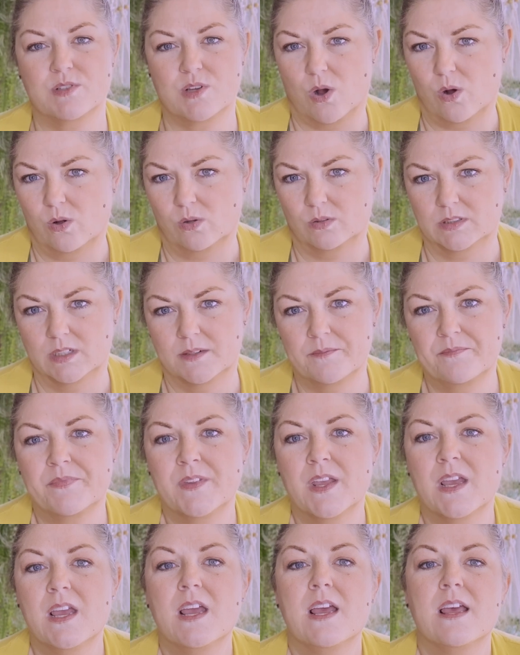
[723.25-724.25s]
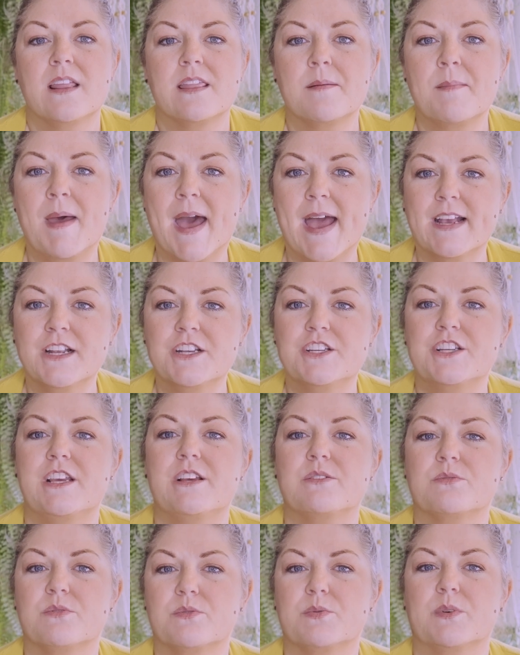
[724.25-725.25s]
cold. The mac and
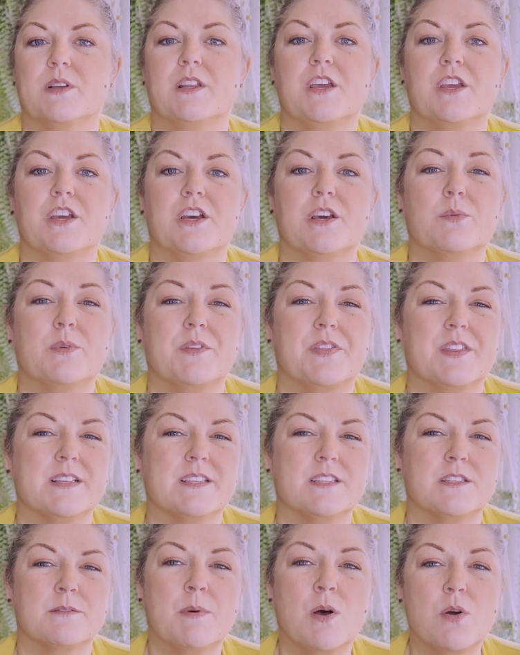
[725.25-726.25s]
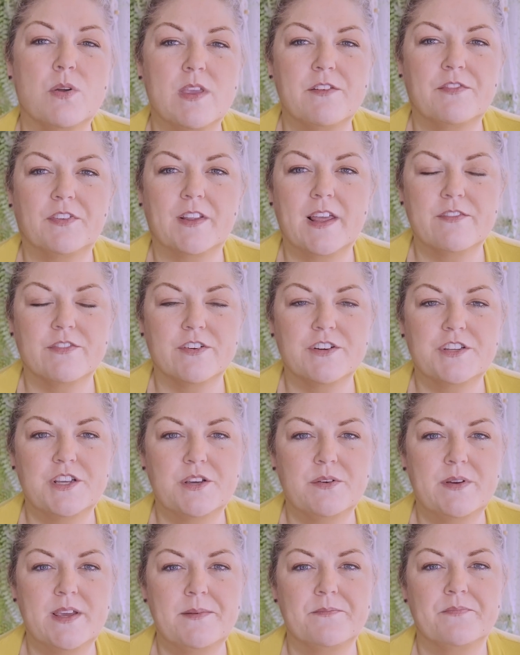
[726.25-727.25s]
cheese was really good with this smoky flavor
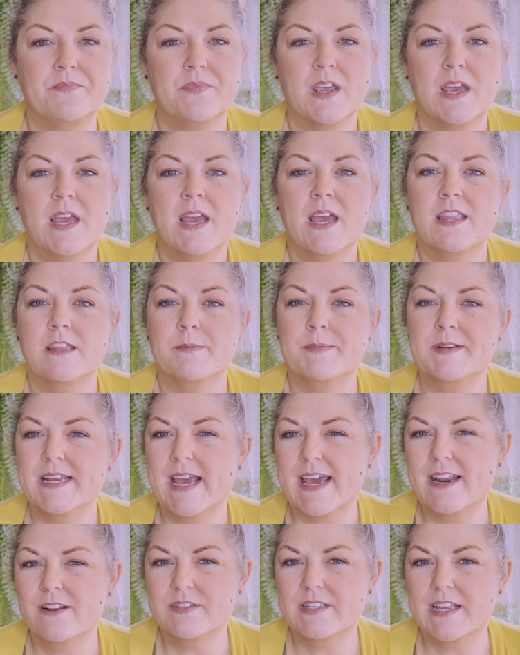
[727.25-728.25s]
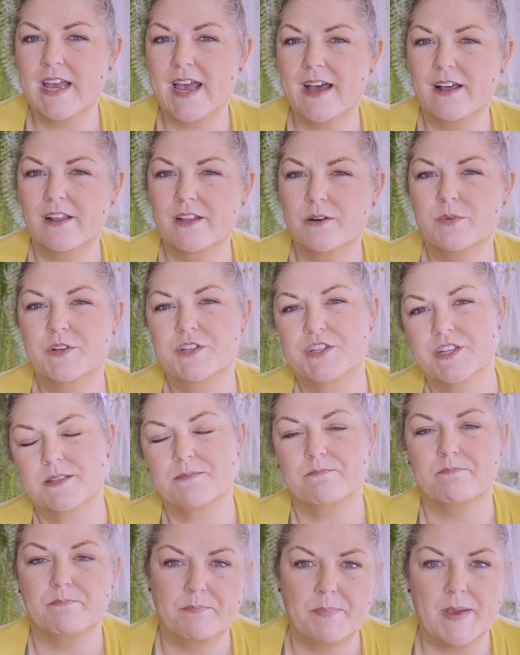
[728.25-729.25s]
to it. The potato salad was
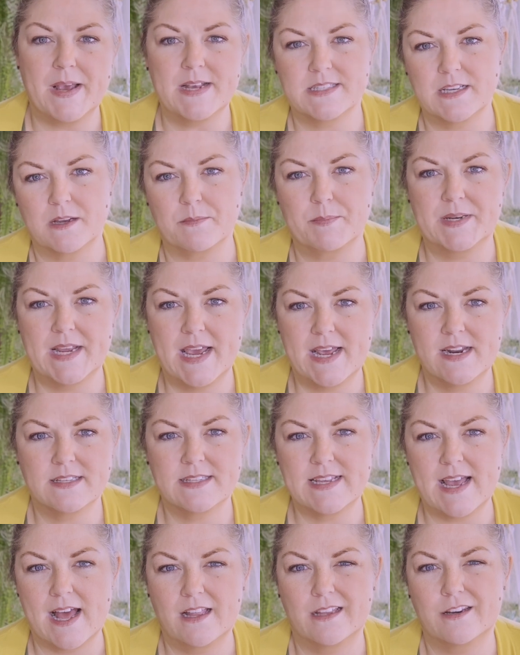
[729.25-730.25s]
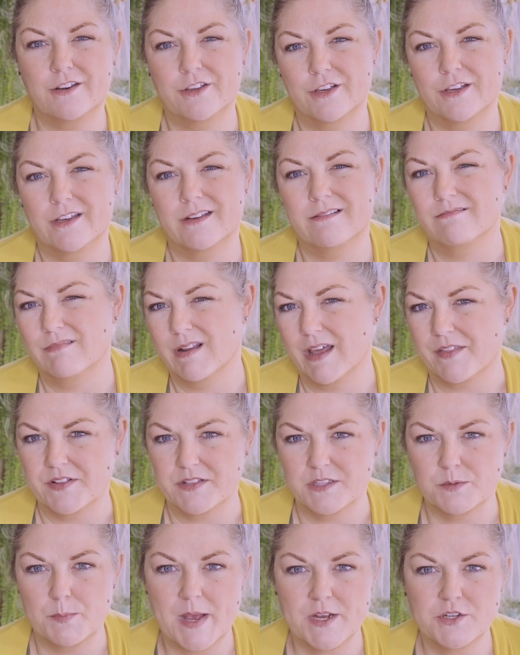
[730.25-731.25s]
just basic potato salad, good,
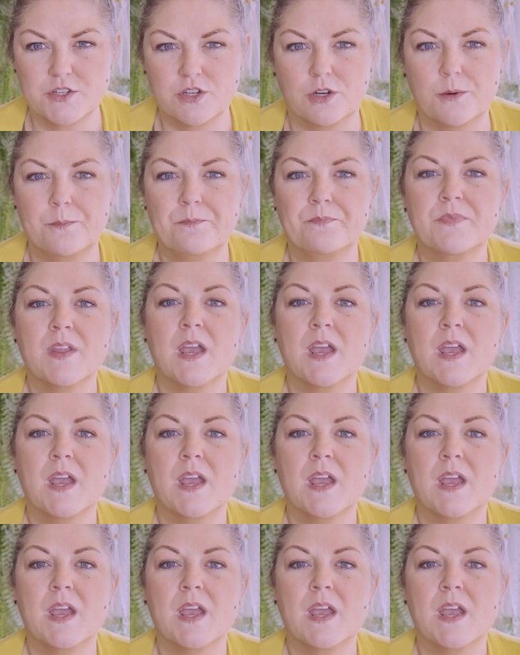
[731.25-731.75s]
nothing special.